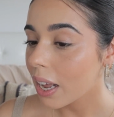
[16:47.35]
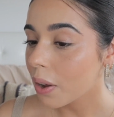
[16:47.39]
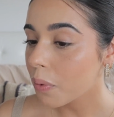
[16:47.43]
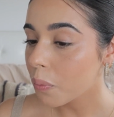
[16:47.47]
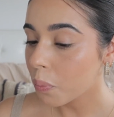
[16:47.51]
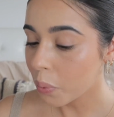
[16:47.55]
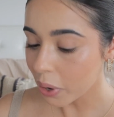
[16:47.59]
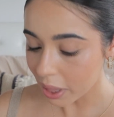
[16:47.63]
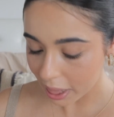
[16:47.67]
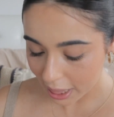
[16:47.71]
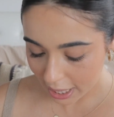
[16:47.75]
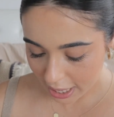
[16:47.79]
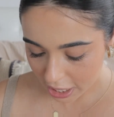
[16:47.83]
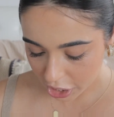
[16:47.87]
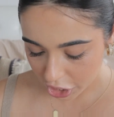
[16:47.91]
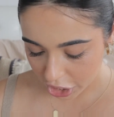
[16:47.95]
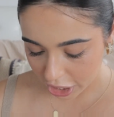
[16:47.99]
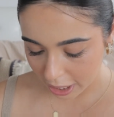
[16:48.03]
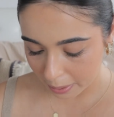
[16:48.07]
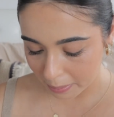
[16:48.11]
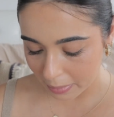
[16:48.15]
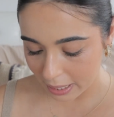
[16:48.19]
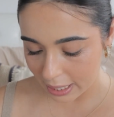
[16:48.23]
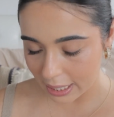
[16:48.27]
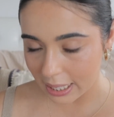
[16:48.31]
With these
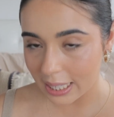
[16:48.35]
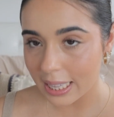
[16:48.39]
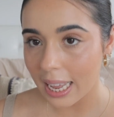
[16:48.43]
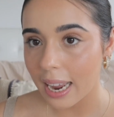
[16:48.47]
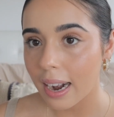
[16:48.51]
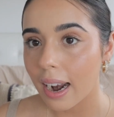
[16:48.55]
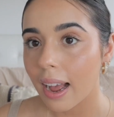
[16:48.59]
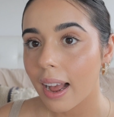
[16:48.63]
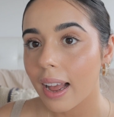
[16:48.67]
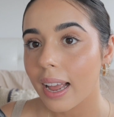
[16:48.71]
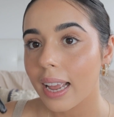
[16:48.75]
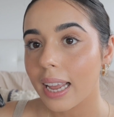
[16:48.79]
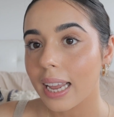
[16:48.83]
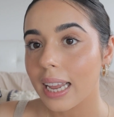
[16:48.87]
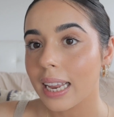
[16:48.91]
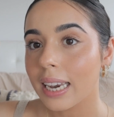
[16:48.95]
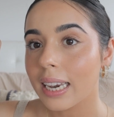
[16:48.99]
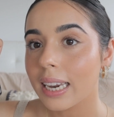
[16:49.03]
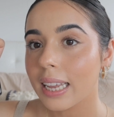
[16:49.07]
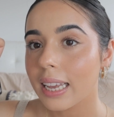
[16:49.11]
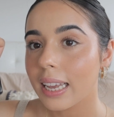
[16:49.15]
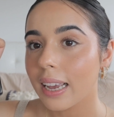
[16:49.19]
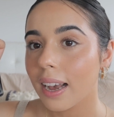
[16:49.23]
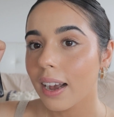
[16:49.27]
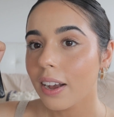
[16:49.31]
shimmers that are in
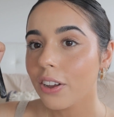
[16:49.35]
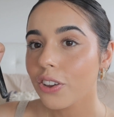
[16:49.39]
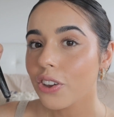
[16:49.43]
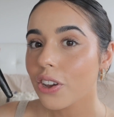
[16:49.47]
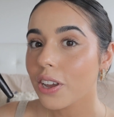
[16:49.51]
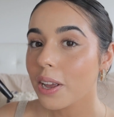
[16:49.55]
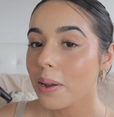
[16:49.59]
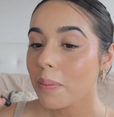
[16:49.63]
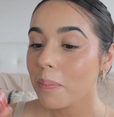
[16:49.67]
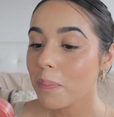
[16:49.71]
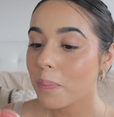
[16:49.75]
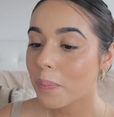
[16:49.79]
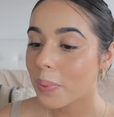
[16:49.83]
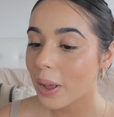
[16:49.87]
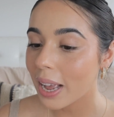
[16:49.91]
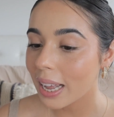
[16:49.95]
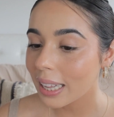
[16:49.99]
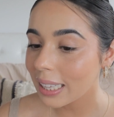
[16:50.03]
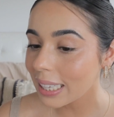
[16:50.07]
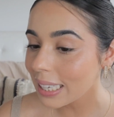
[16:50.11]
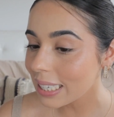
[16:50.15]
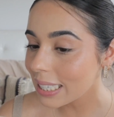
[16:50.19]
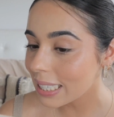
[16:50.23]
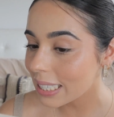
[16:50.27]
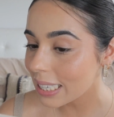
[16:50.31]
here, you can
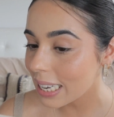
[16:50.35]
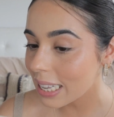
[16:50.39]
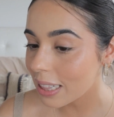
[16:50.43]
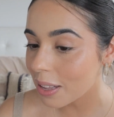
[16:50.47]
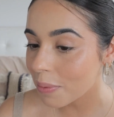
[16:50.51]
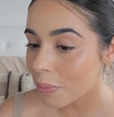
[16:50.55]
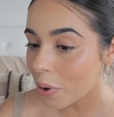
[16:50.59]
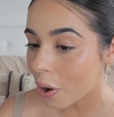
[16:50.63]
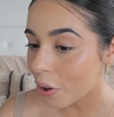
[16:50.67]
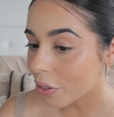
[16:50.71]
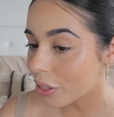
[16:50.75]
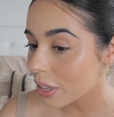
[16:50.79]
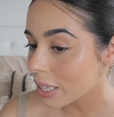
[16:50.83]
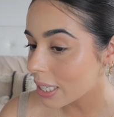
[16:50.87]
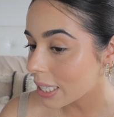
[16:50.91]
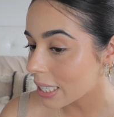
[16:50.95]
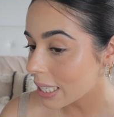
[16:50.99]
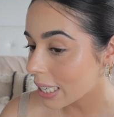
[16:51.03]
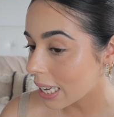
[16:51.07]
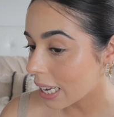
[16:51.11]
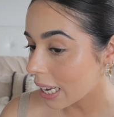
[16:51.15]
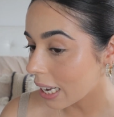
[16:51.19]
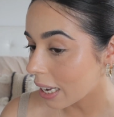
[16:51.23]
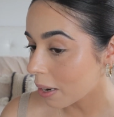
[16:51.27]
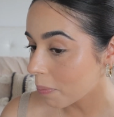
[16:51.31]
barely see them on the
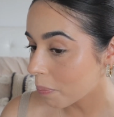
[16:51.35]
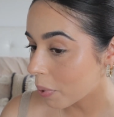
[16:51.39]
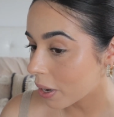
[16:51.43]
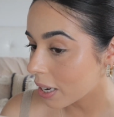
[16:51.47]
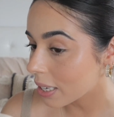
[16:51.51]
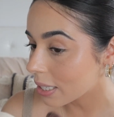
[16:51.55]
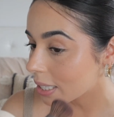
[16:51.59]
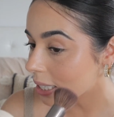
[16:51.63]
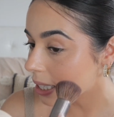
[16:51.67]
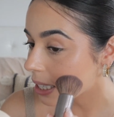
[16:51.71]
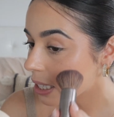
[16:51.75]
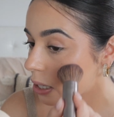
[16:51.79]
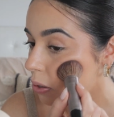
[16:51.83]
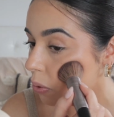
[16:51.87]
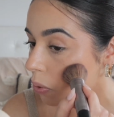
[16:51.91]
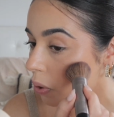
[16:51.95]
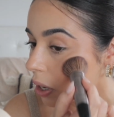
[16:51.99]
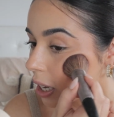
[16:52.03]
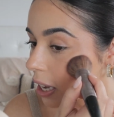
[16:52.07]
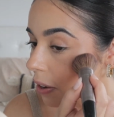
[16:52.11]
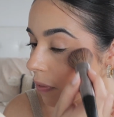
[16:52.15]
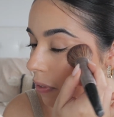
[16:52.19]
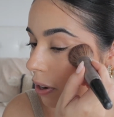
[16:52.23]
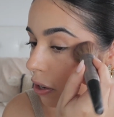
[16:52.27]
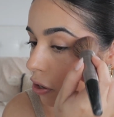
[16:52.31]
skin, but it's still
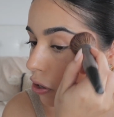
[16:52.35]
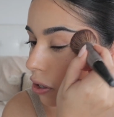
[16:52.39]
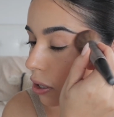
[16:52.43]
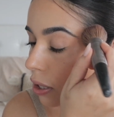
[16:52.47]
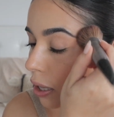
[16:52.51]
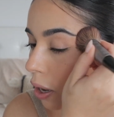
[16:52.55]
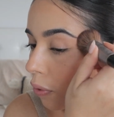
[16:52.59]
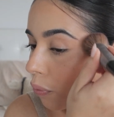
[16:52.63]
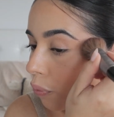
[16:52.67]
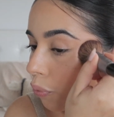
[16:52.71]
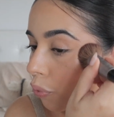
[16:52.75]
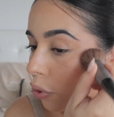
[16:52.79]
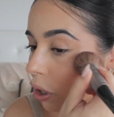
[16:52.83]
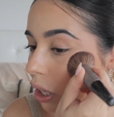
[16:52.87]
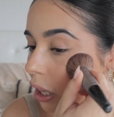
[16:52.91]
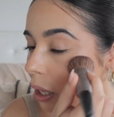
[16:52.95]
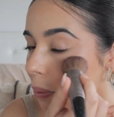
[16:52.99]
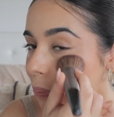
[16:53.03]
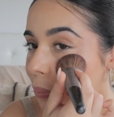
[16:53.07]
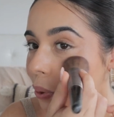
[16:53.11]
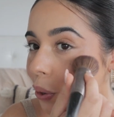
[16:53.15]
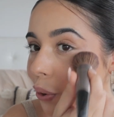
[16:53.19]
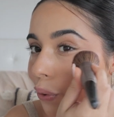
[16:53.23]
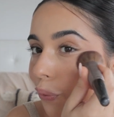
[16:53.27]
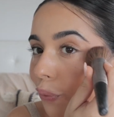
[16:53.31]
giving just that really
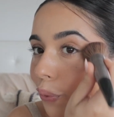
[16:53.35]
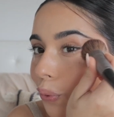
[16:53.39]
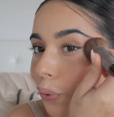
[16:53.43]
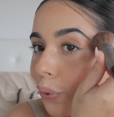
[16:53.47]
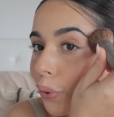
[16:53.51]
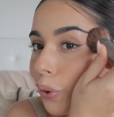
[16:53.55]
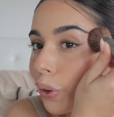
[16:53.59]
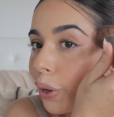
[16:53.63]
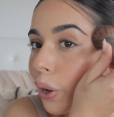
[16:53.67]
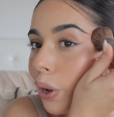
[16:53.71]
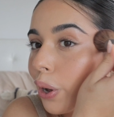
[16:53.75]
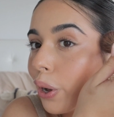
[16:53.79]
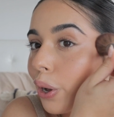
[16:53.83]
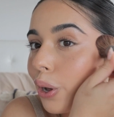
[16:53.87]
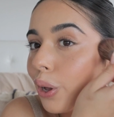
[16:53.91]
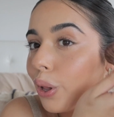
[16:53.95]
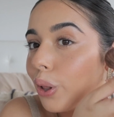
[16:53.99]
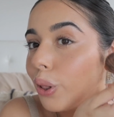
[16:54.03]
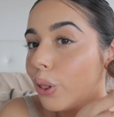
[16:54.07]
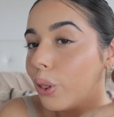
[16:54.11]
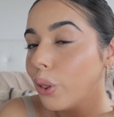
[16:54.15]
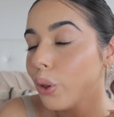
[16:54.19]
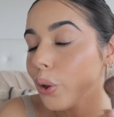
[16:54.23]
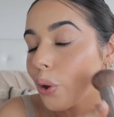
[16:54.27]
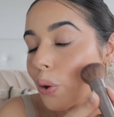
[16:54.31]
beautiful,
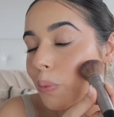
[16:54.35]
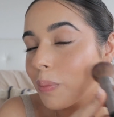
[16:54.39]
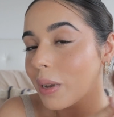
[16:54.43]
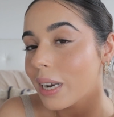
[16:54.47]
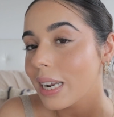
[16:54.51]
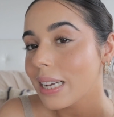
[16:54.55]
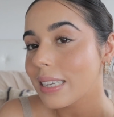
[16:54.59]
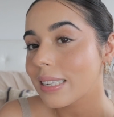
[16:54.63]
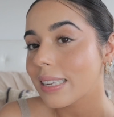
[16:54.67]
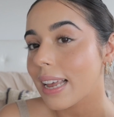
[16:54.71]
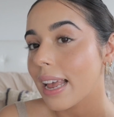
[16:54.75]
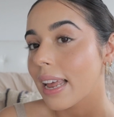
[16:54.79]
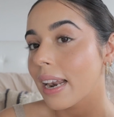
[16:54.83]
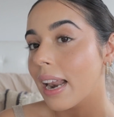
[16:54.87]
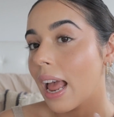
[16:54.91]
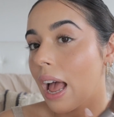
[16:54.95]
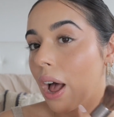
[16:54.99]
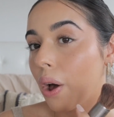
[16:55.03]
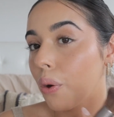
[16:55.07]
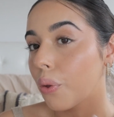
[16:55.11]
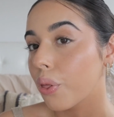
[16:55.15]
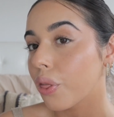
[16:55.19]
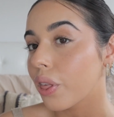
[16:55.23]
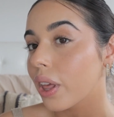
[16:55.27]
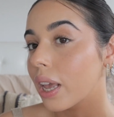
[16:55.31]
luminous and
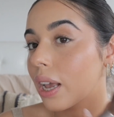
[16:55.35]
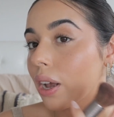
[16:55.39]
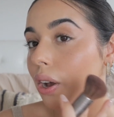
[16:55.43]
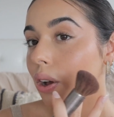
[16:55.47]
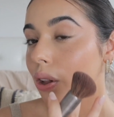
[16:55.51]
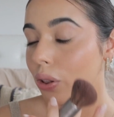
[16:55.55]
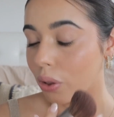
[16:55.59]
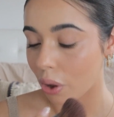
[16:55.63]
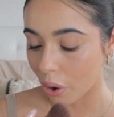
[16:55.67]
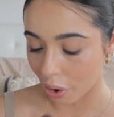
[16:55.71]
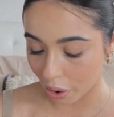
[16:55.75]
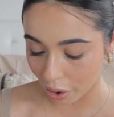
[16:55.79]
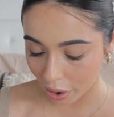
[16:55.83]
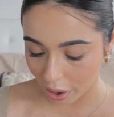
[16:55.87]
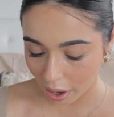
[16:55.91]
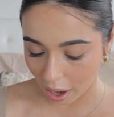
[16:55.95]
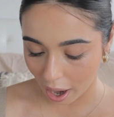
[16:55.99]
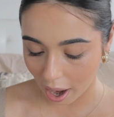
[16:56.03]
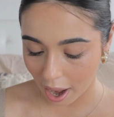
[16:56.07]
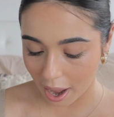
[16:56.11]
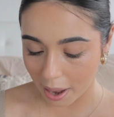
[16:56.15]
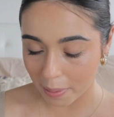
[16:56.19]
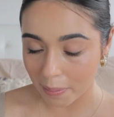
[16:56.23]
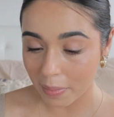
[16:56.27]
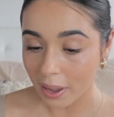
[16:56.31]
healthy glow.
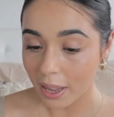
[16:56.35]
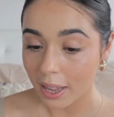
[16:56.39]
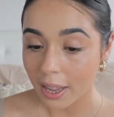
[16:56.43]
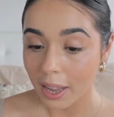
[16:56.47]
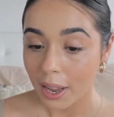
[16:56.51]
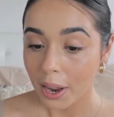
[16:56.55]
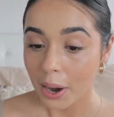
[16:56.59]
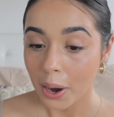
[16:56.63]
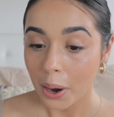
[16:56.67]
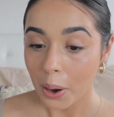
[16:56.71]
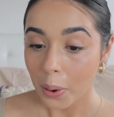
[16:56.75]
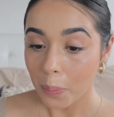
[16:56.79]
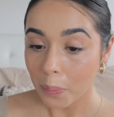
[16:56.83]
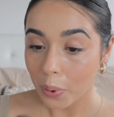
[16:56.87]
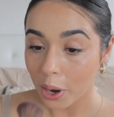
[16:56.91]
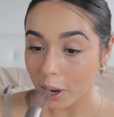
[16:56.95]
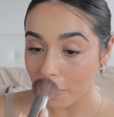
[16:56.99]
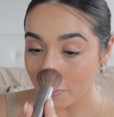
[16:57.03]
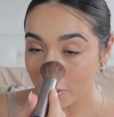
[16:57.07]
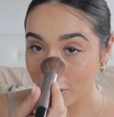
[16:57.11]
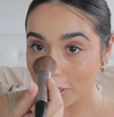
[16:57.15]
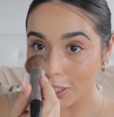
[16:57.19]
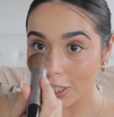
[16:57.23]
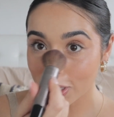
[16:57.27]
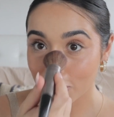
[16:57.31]
I'm
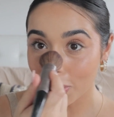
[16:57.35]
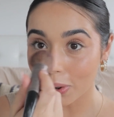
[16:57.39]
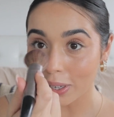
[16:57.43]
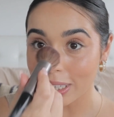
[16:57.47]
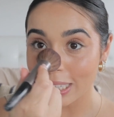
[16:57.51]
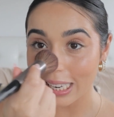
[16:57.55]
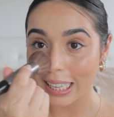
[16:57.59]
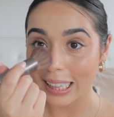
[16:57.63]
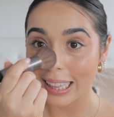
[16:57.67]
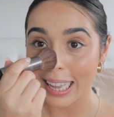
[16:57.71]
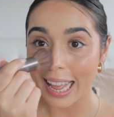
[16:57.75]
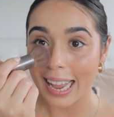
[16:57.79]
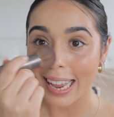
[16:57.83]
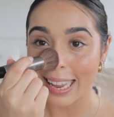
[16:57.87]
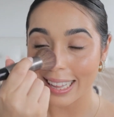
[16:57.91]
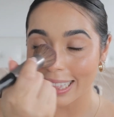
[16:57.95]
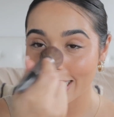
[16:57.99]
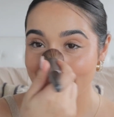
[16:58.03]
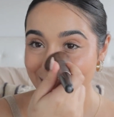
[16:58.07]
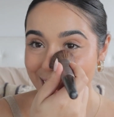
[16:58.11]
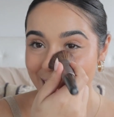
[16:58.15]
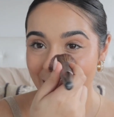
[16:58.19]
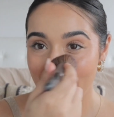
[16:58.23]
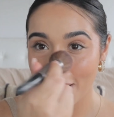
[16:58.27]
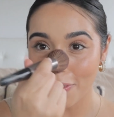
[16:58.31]
pretty much just going to layer
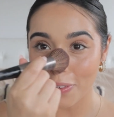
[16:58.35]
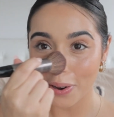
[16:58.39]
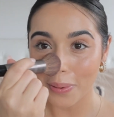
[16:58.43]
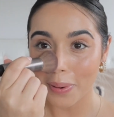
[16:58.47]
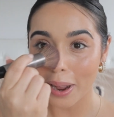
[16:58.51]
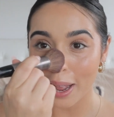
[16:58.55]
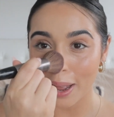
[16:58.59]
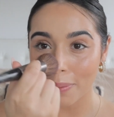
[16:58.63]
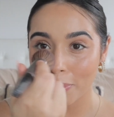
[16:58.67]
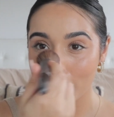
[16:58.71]
this everywhere.